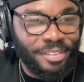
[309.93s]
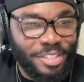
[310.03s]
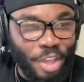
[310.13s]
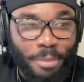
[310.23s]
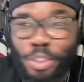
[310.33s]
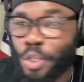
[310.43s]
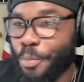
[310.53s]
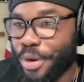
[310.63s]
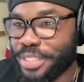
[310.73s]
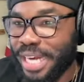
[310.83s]
So I'm
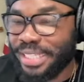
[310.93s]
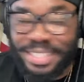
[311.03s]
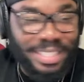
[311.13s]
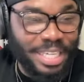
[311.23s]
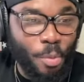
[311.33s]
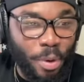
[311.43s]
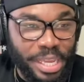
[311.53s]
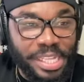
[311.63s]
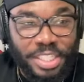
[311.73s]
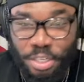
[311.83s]
super excited to see what
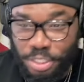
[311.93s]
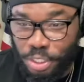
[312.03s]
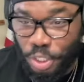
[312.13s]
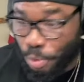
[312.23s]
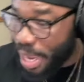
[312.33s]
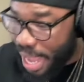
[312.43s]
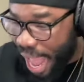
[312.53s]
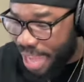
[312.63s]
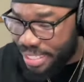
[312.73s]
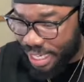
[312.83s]
he turns into.
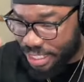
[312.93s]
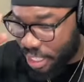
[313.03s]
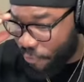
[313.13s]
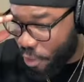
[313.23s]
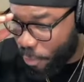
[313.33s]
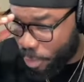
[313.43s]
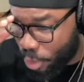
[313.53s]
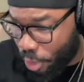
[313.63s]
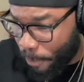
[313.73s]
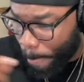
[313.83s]
I'll take it a step further with
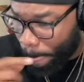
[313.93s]
y'all.